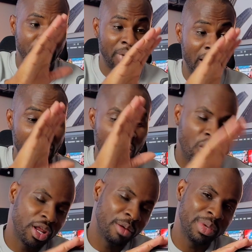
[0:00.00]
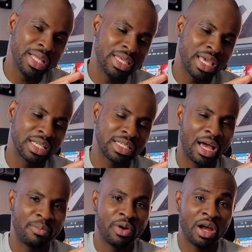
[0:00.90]
My other BTS
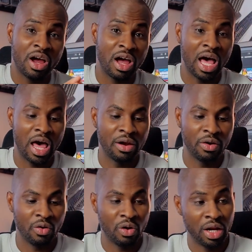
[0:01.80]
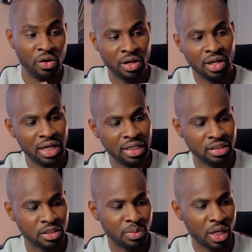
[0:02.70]
camera and another
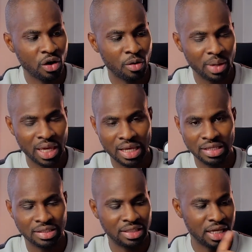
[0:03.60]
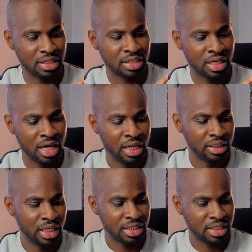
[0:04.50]
latest pickup is this.
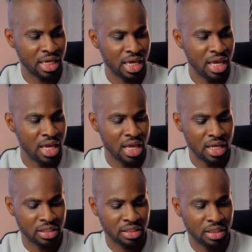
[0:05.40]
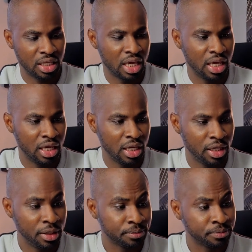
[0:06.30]
This is
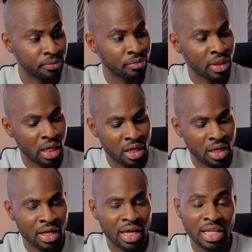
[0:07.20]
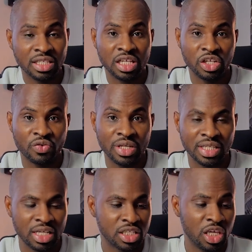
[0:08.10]
the
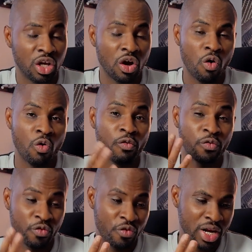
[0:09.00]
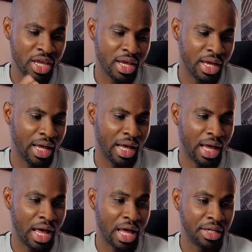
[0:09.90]
Insta360 Go 3,
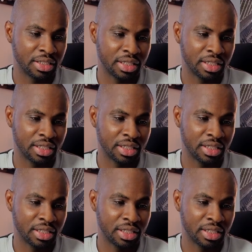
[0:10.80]
and